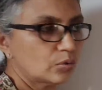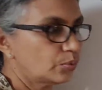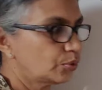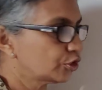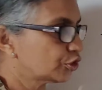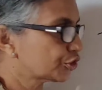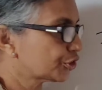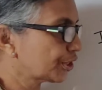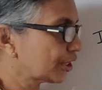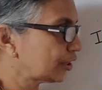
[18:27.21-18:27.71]

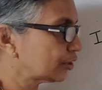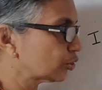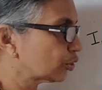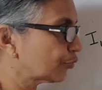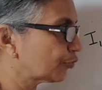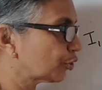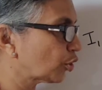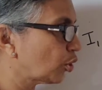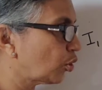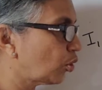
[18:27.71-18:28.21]
which tells
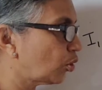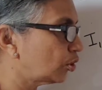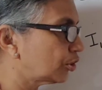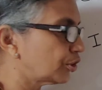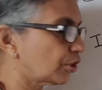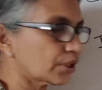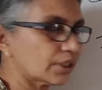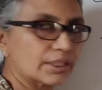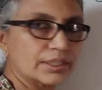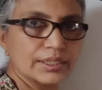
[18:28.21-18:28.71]
if you
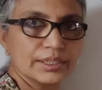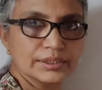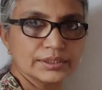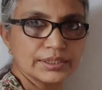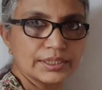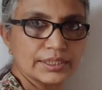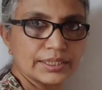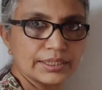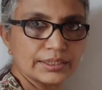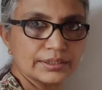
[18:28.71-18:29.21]
hold your
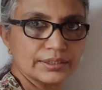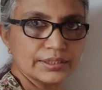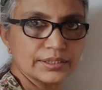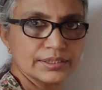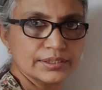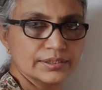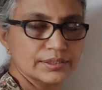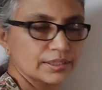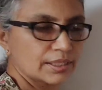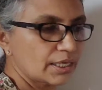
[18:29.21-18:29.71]
conductor like
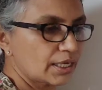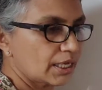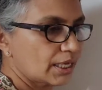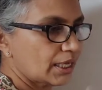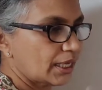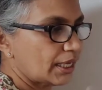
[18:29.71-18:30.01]
this,